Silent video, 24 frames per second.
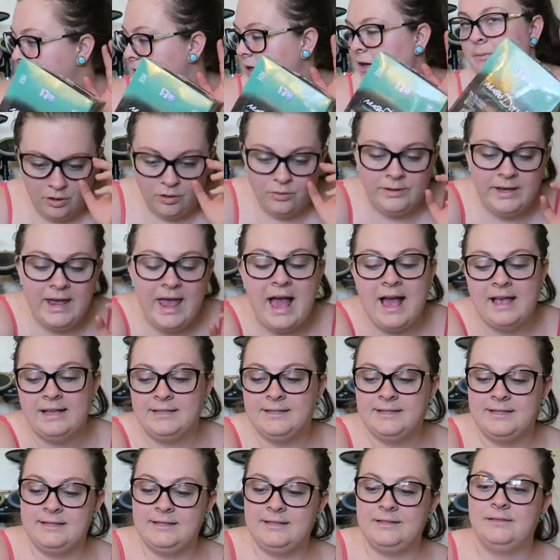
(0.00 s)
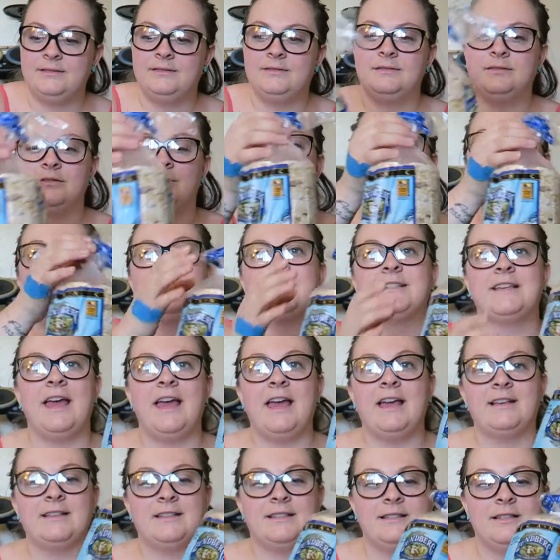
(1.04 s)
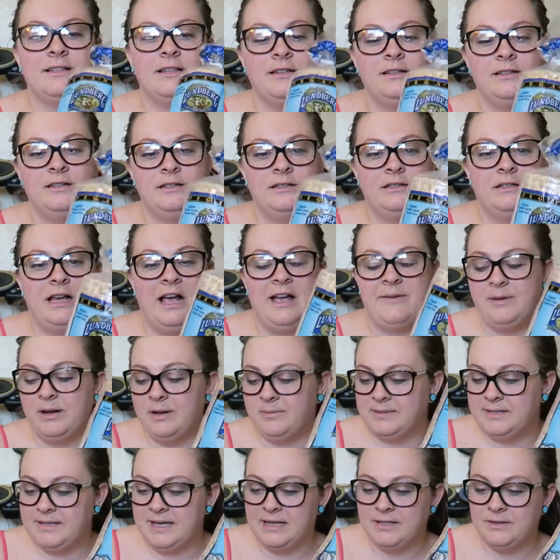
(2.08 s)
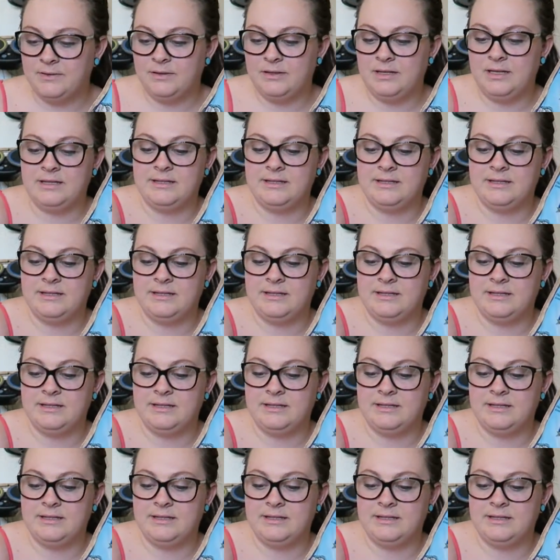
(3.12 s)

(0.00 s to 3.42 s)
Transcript: So, oh yes rice cakes. I've been obsessed with